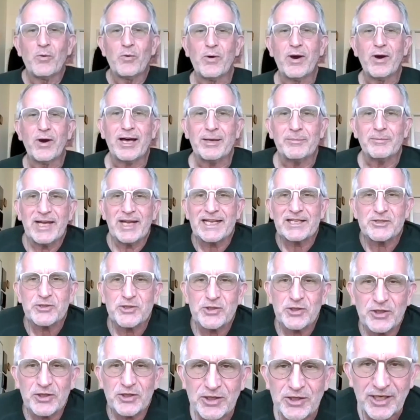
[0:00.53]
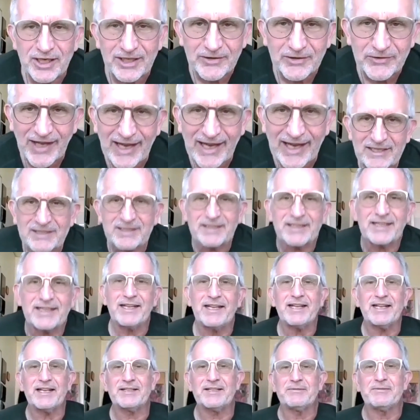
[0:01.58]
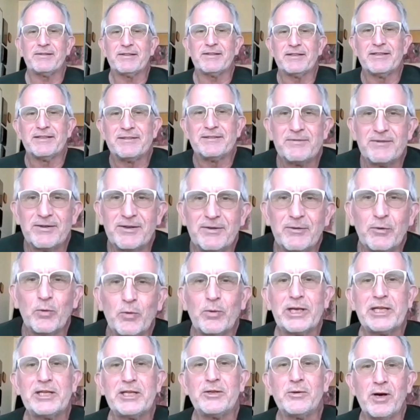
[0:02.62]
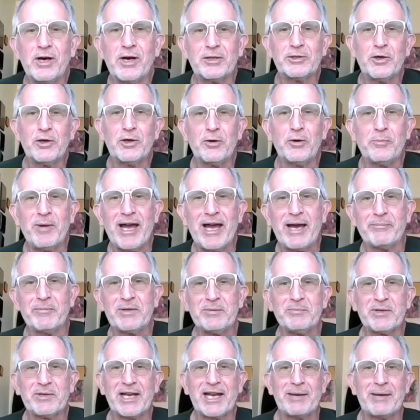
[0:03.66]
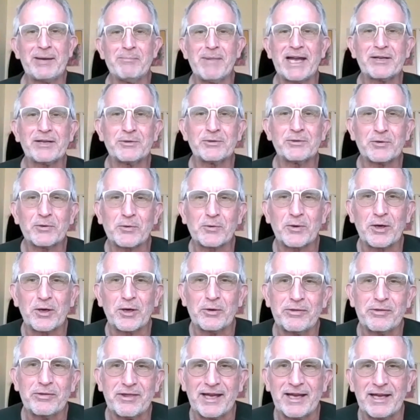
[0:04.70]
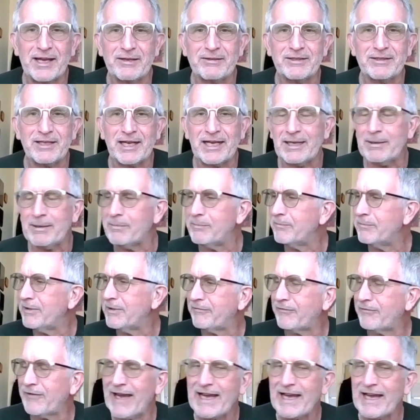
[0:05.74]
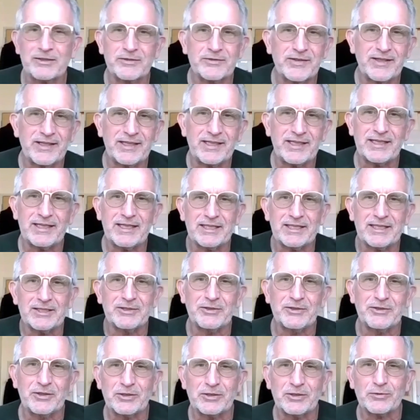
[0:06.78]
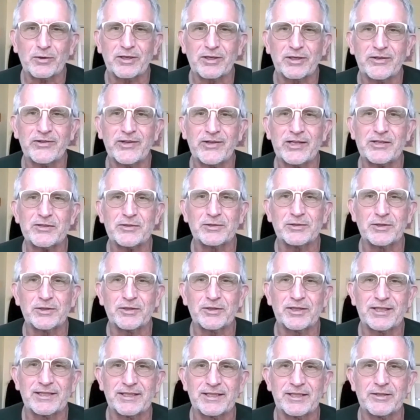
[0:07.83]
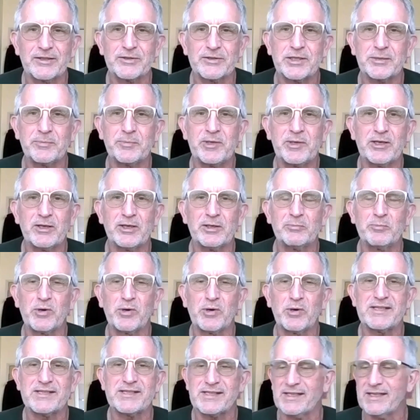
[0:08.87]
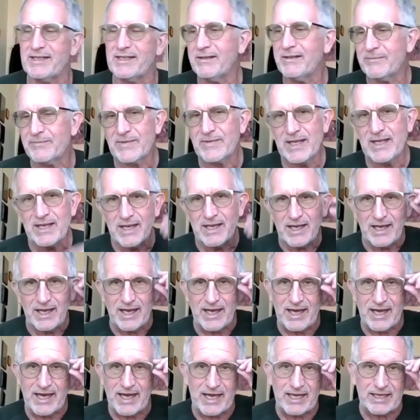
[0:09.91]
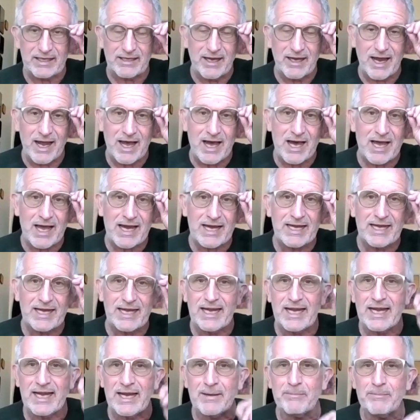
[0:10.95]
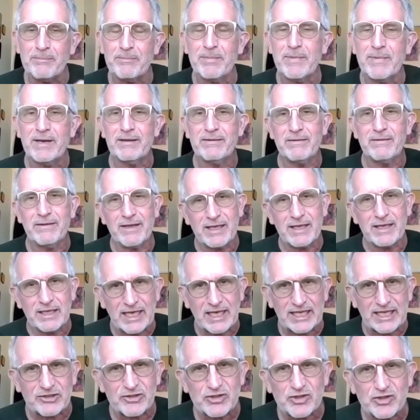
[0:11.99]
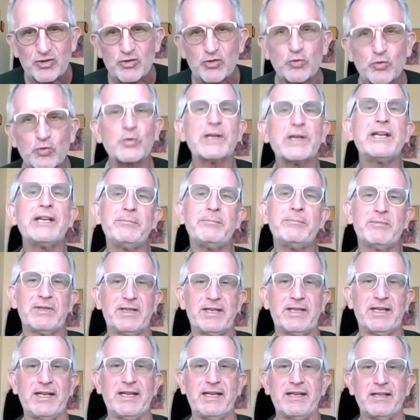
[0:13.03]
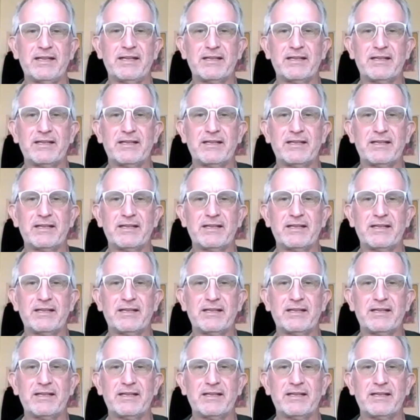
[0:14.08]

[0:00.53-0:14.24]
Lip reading: Well, I'm not sure exactly what you all know about me, but I'm Michael Croth. I'm faculty in adult organizational learning and leadership here in Boise, and I am extremely